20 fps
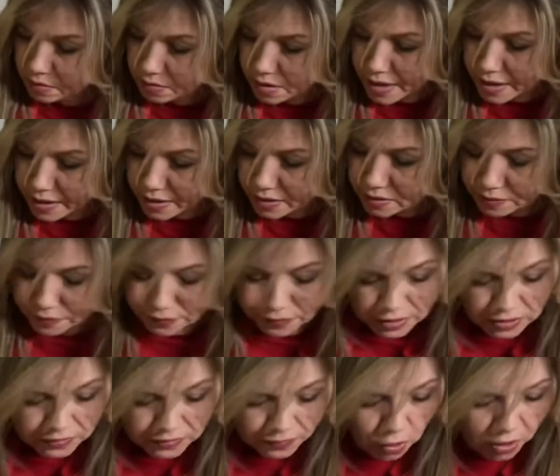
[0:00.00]
And if,
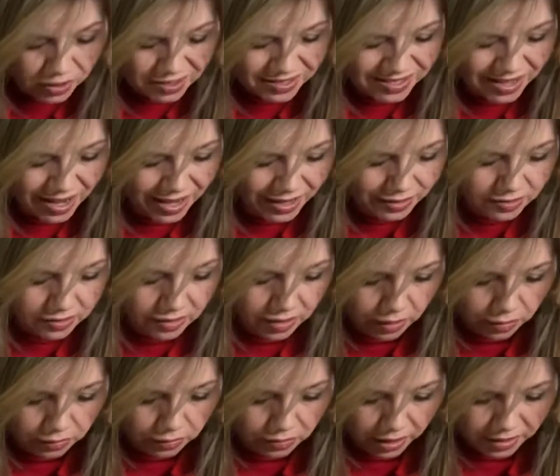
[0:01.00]
as far as signs go,
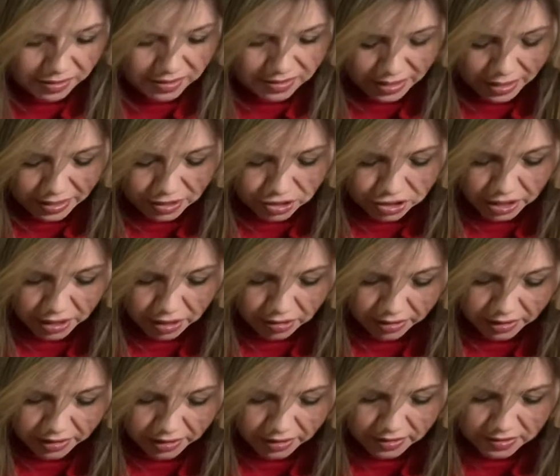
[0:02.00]
you got
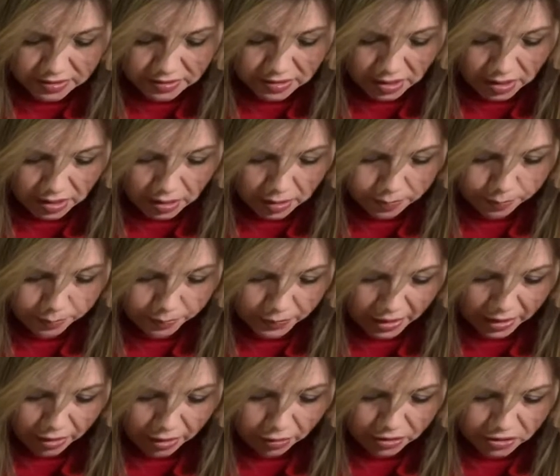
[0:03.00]
Sagittarius,
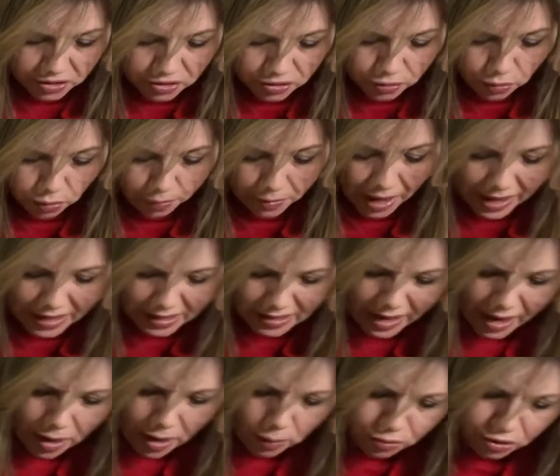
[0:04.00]
Aries, Scorpio. Hey,
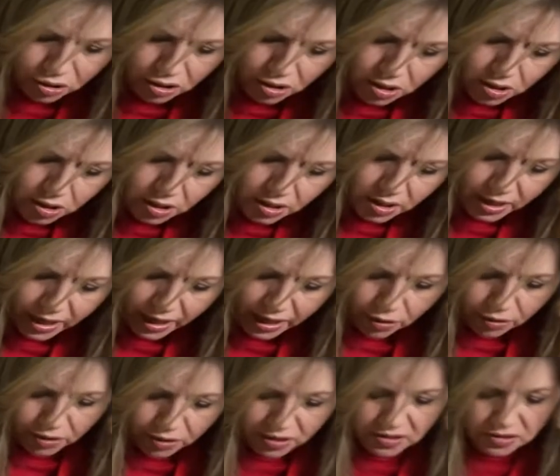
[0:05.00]
ouch.
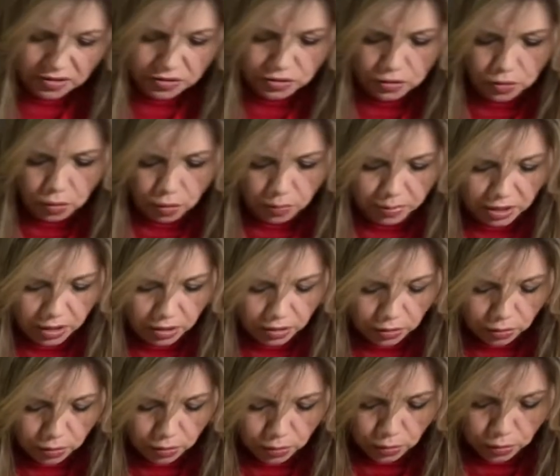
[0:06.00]
Aries,
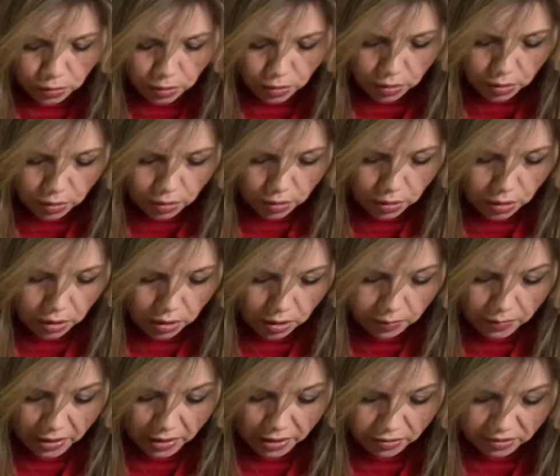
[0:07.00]
Scorpio,
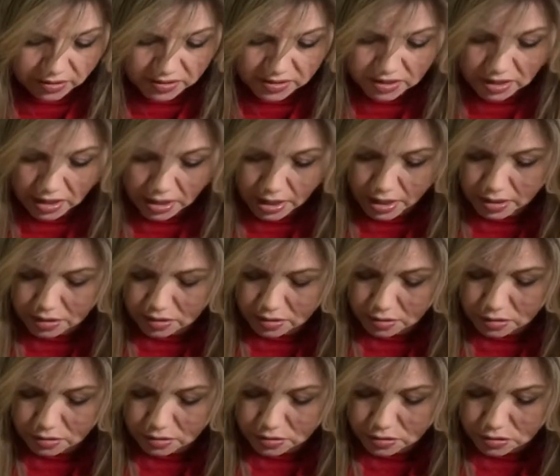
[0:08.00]
Aries again,
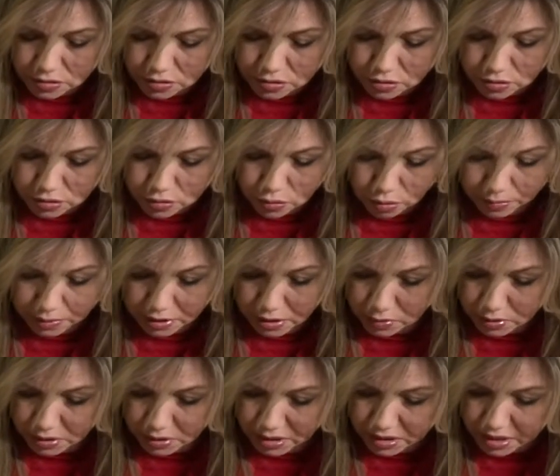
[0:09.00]
Scorpio
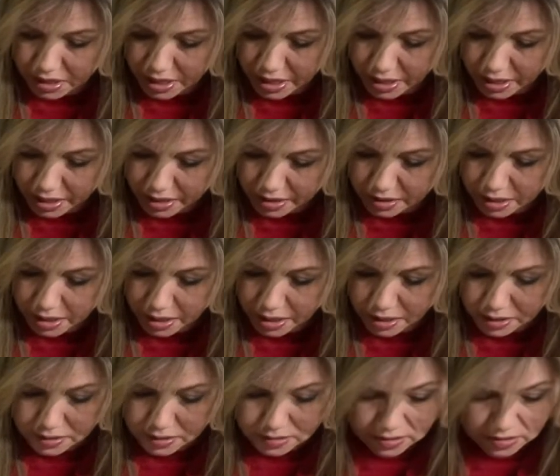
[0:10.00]
again,
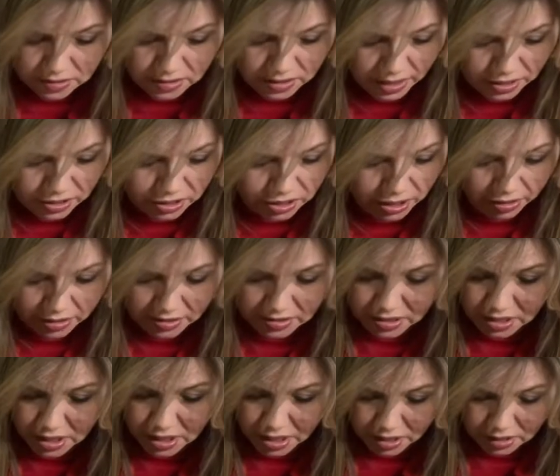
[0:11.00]
and Sagittarius
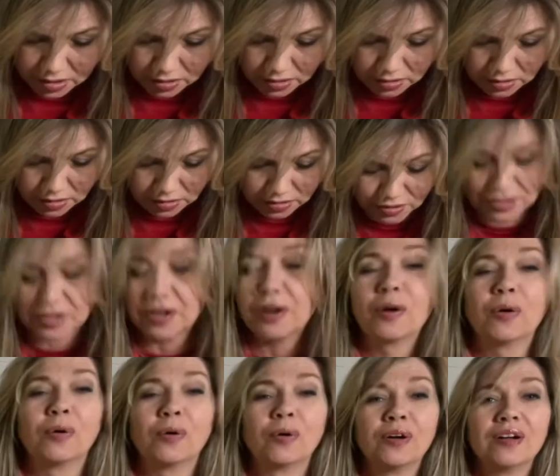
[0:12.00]
again.
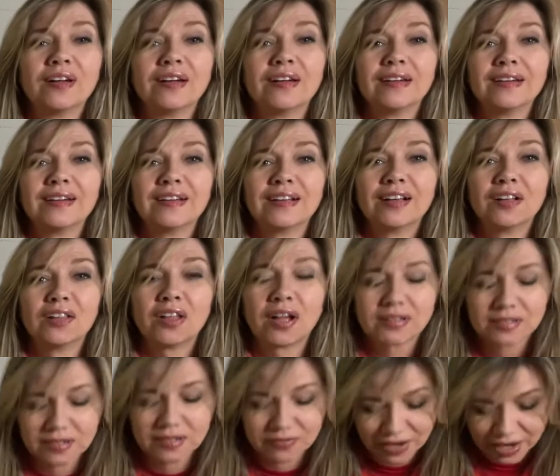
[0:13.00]
So
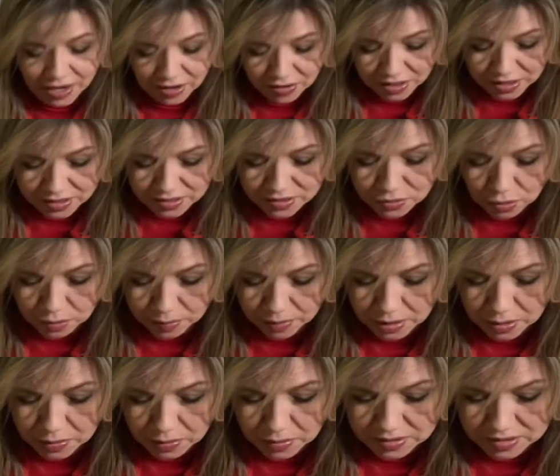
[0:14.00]
lots of Aries,
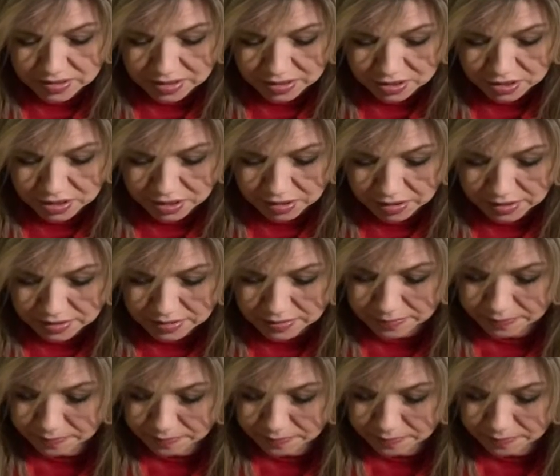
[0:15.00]
Scorpio, and Sagittarius.